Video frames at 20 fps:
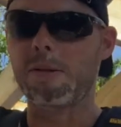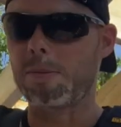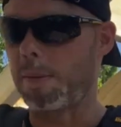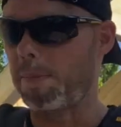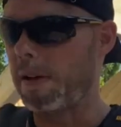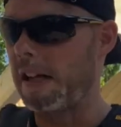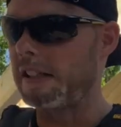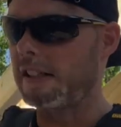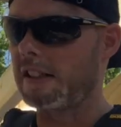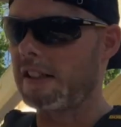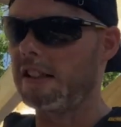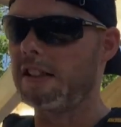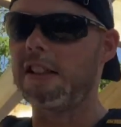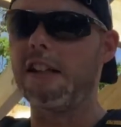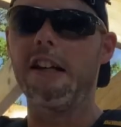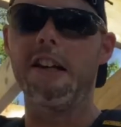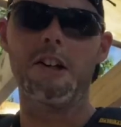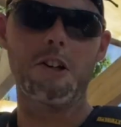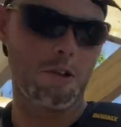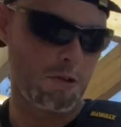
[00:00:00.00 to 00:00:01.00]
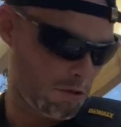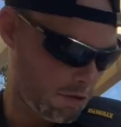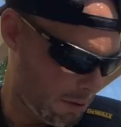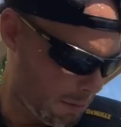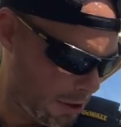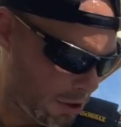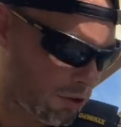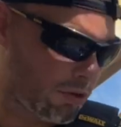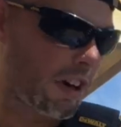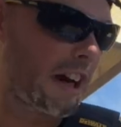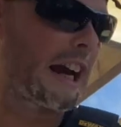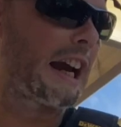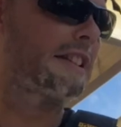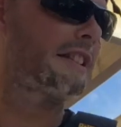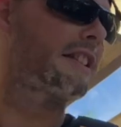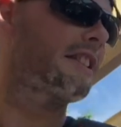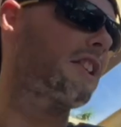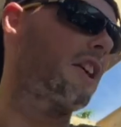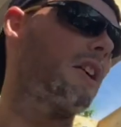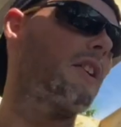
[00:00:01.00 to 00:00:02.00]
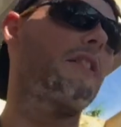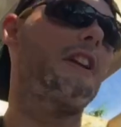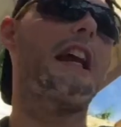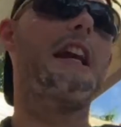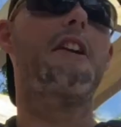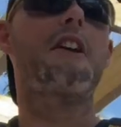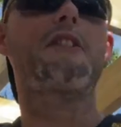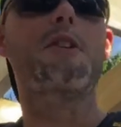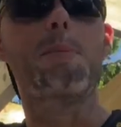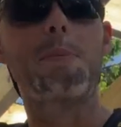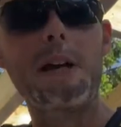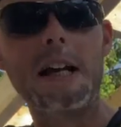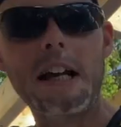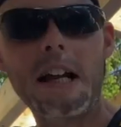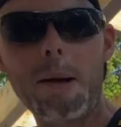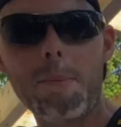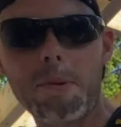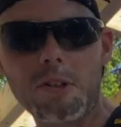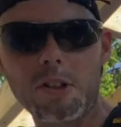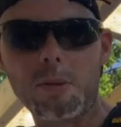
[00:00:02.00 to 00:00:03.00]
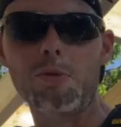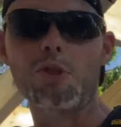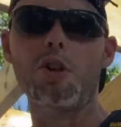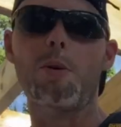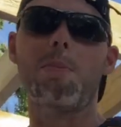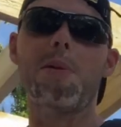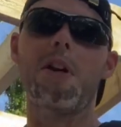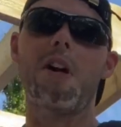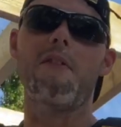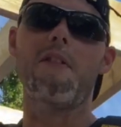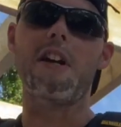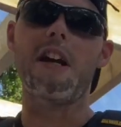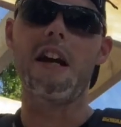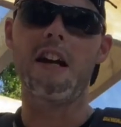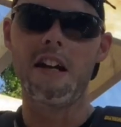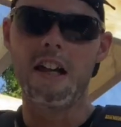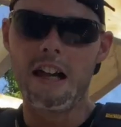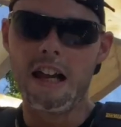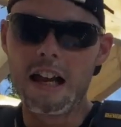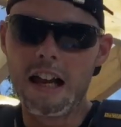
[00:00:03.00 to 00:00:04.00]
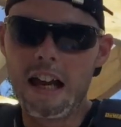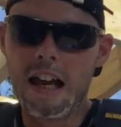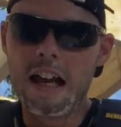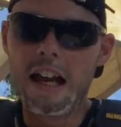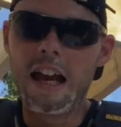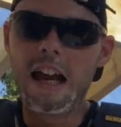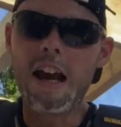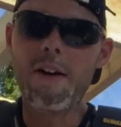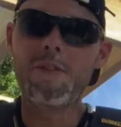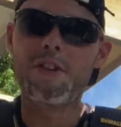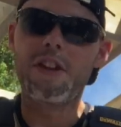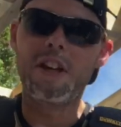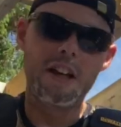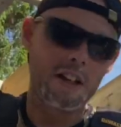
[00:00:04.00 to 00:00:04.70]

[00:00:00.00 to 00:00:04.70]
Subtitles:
my pencil isn't in the corner, my straight edge isn't over there and I have to pick it up because I'm chopping over there. Everything